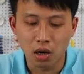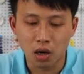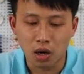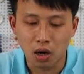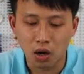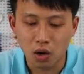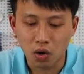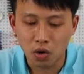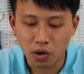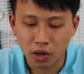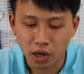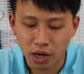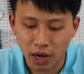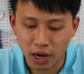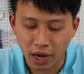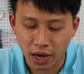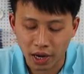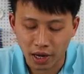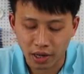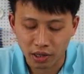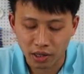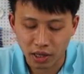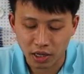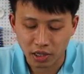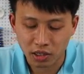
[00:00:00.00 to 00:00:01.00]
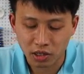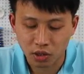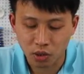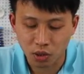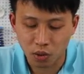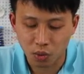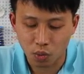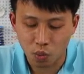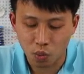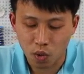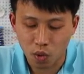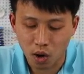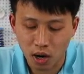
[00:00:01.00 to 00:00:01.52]
Okay, there's
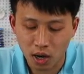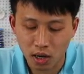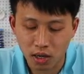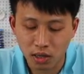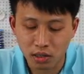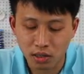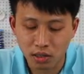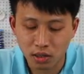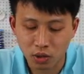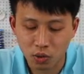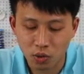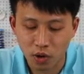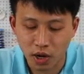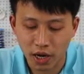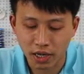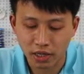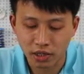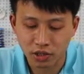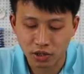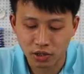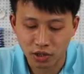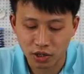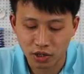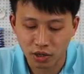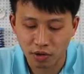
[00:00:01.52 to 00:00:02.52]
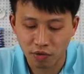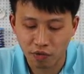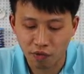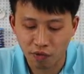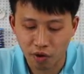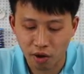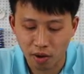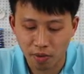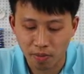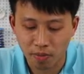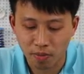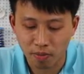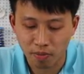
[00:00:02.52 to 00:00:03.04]
one question
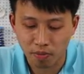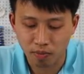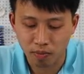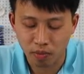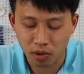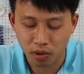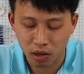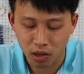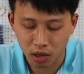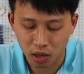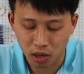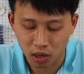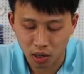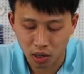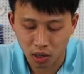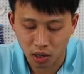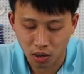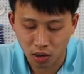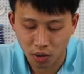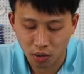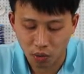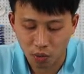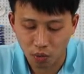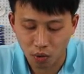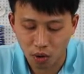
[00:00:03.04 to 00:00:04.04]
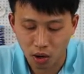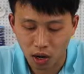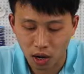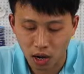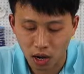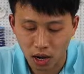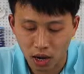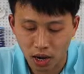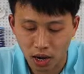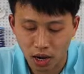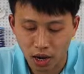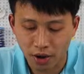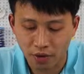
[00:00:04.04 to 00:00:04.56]
from
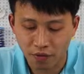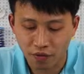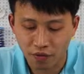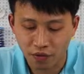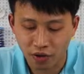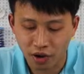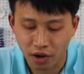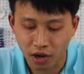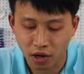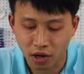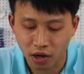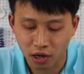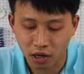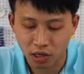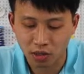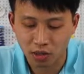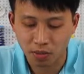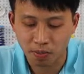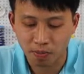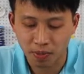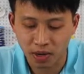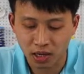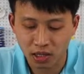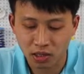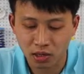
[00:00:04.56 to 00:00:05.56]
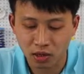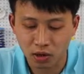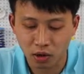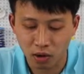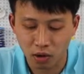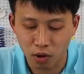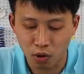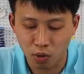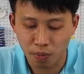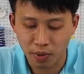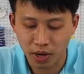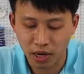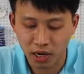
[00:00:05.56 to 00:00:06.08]
I think it's Miss
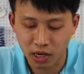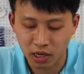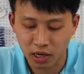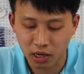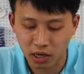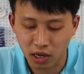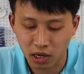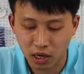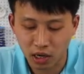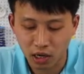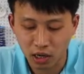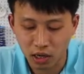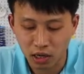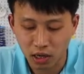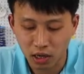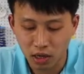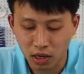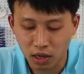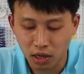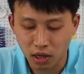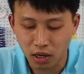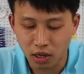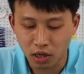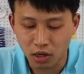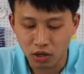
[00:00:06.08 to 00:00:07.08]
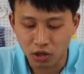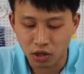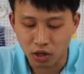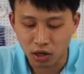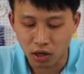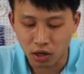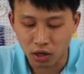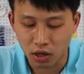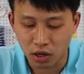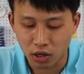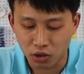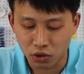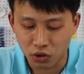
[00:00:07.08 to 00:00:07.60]
Omega.
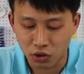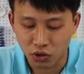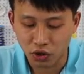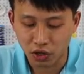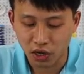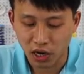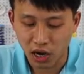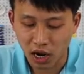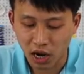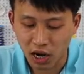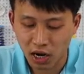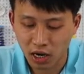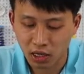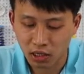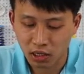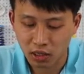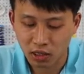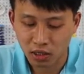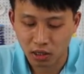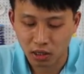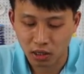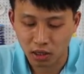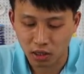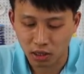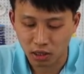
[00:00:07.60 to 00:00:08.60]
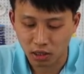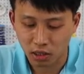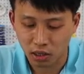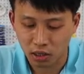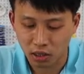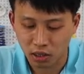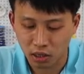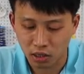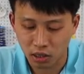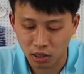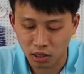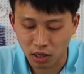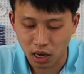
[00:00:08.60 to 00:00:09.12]
She asked,
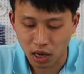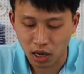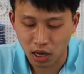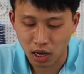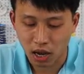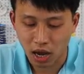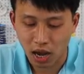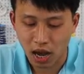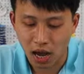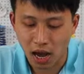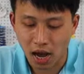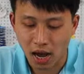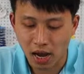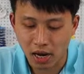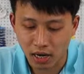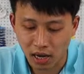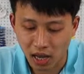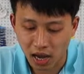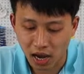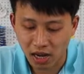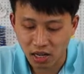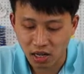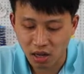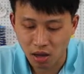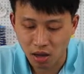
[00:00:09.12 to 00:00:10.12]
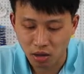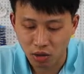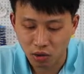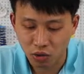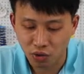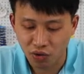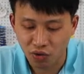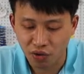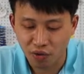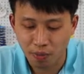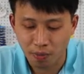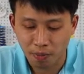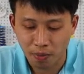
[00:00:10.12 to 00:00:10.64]
I like the
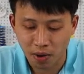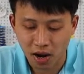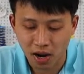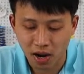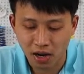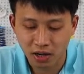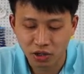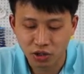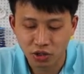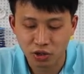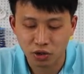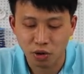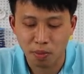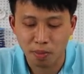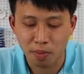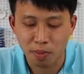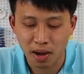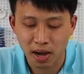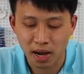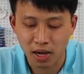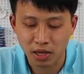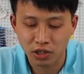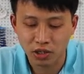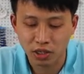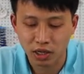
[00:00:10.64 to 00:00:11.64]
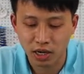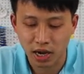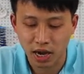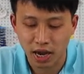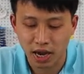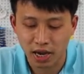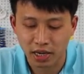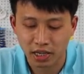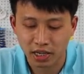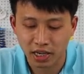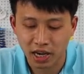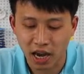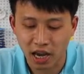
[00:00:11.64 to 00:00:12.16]
toothbrush so much,
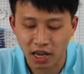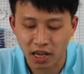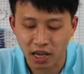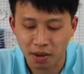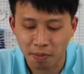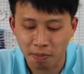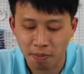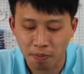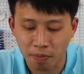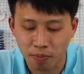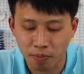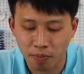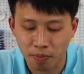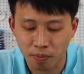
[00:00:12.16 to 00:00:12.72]
and can it